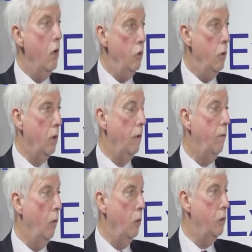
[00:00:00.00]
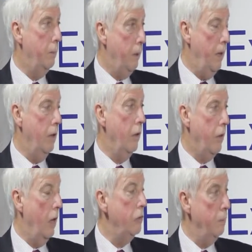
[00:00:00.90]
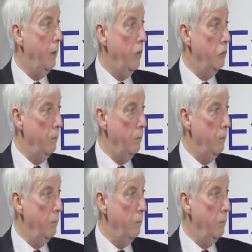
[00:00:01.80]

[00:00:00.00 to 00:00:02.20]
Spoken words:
you can afford to pay the £1,000 a